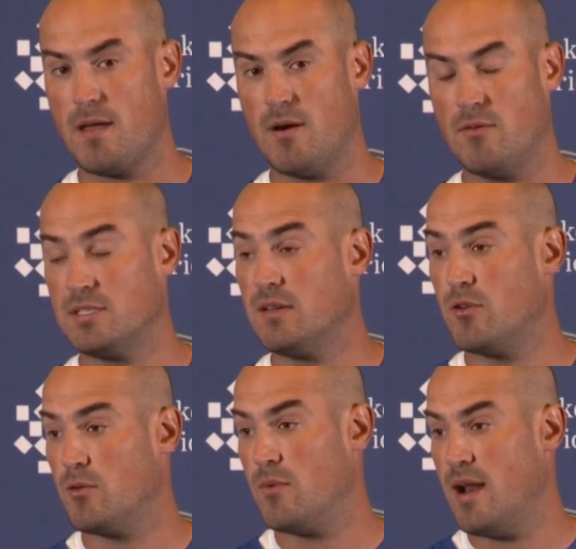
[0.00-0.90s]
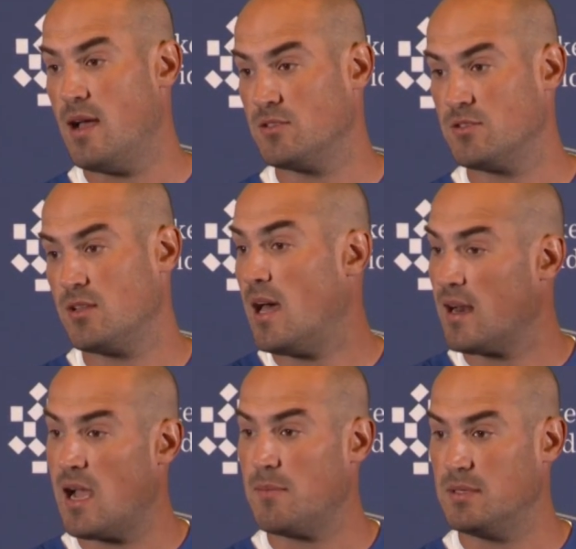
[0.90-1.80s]
our receiver room right now, is there's a lot
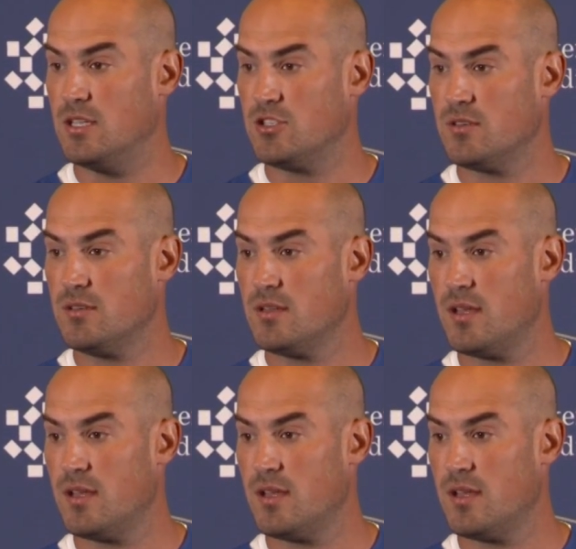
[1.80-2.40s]
of competition.